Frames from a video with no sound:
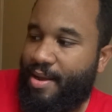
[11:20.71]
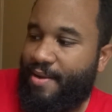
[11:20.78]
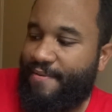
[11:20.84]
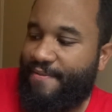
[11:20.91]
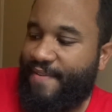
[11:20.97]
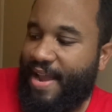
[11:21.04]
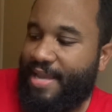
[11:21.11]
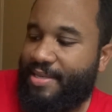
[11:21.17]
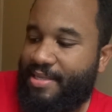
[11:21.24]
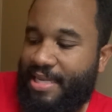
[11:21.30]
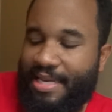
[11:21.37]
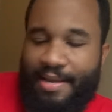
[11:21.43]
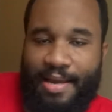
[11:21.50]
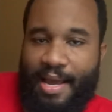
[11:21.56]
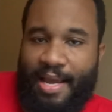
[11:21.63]
fight
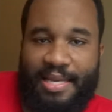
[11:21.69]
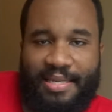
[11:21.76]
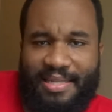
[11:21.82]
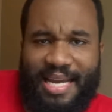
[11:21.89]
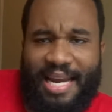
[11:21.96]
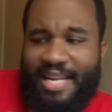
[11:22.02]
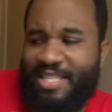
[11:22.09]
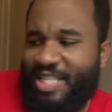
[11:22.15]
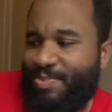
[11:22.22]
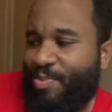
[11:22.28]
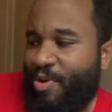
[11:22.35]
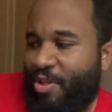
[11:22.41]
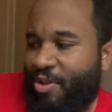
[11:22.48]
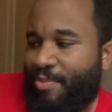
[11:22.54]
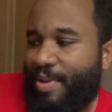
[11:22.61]
scene. I guess it's kind of a
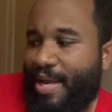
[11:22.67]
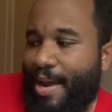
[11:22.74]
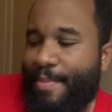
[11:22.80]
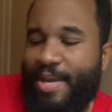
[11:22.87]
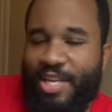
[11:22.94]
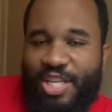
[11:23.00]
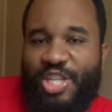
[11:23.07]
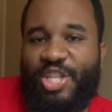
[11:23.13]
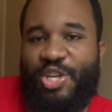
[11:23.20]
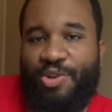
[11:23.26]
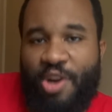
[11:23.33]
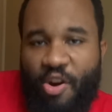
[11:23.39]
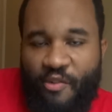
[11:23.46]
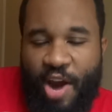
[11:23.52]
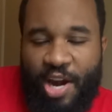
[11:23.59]
spoiler, but I mean, you
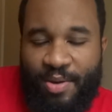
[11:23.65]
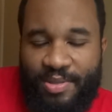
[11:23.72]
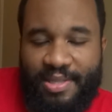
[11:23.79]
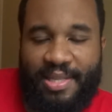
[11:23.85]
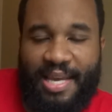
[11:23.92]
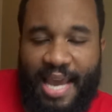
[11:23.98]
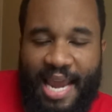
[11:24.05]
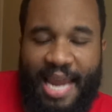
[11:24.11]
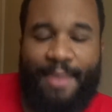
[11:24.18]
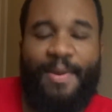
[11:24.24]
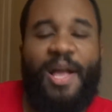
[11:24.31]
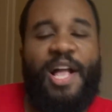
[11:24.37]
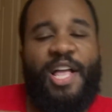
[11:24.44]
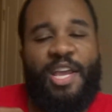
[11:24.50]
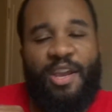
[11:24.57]
know Rhino's in the game,
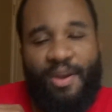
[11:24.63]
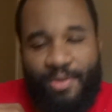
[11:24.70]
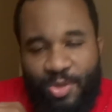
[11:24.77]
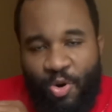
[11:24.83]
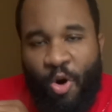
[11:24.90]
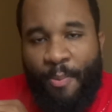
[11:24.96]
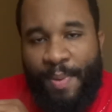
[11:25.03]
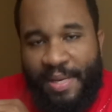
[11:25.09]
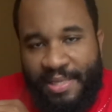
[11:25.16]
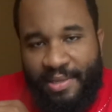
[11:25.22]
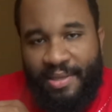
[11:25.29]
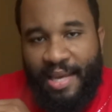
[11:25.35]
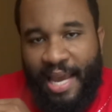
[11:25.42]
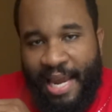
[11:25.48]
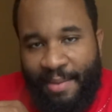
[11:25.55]
you know Scorpion's
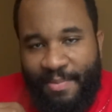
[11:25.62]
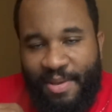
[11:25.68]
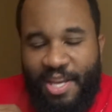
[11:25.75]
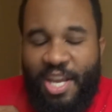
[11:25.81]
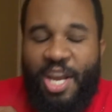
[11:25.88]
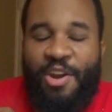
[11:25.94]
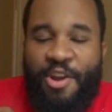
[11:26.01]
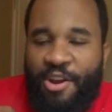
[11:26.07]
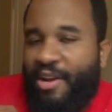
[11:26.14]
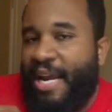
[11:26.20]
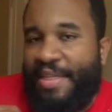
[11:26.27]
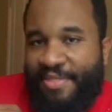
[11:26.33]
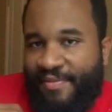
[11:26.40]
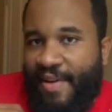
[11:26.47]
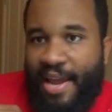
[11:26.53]
in the game, you know you're gonna
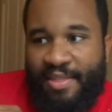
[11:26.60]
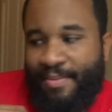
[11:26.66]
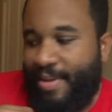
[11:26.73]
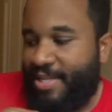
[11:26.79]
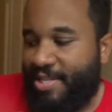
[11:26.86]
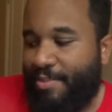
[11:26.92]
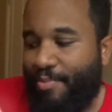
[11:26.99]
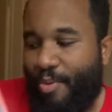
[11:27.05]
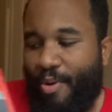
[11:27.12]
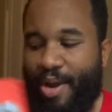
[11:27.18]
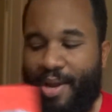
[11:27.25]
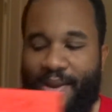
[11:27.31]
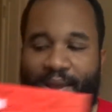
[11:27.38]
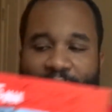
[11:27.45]
have to fight them at some point.